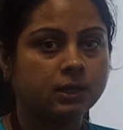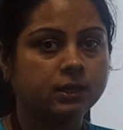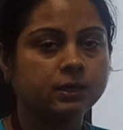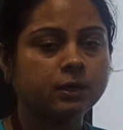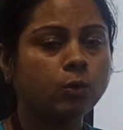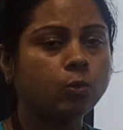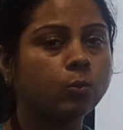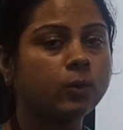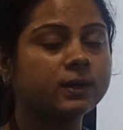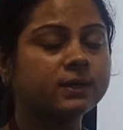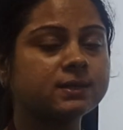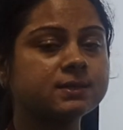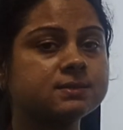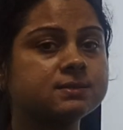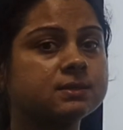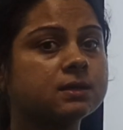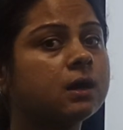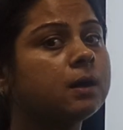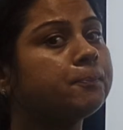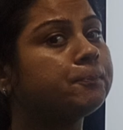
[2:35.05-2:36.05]
Now what
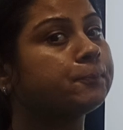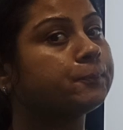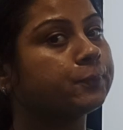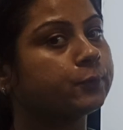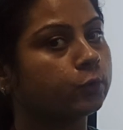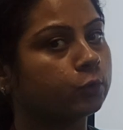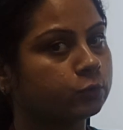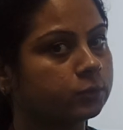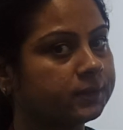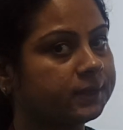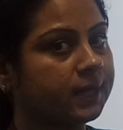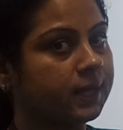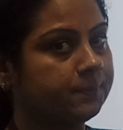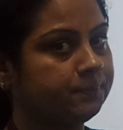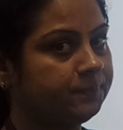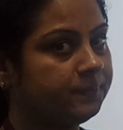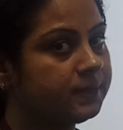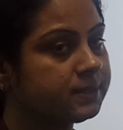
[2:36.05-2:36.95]
is a prototype?